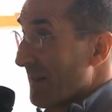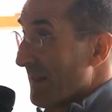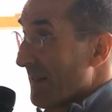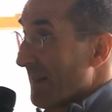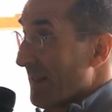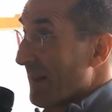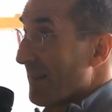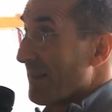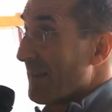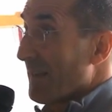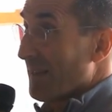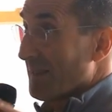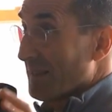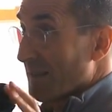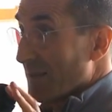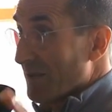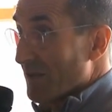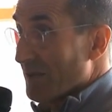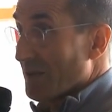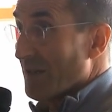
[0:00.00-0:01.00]
And I think it's
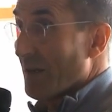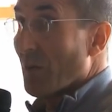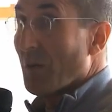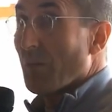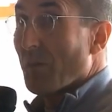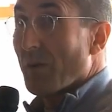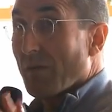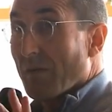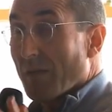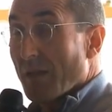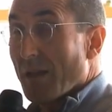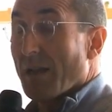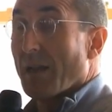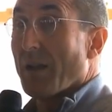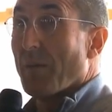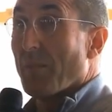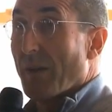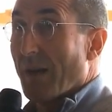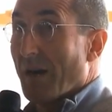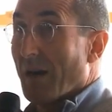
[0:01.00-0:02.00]
interesting when we think
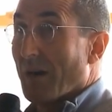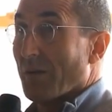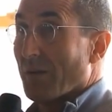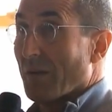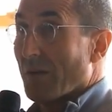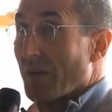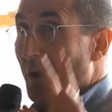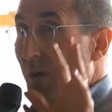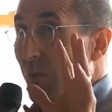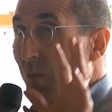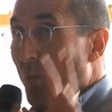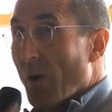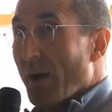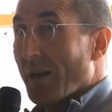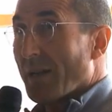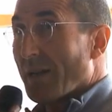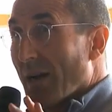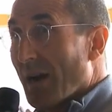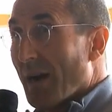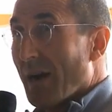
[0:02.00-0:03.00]
about
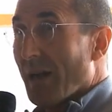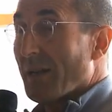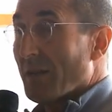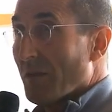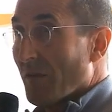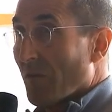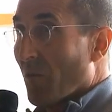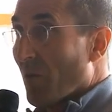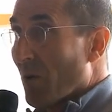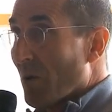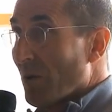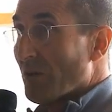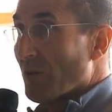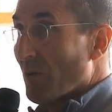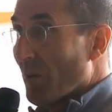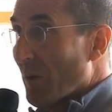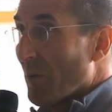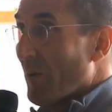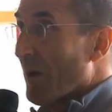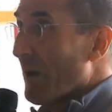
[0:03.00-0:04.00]
what kind of world do
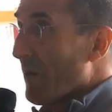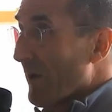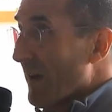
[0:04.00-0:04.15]
we want,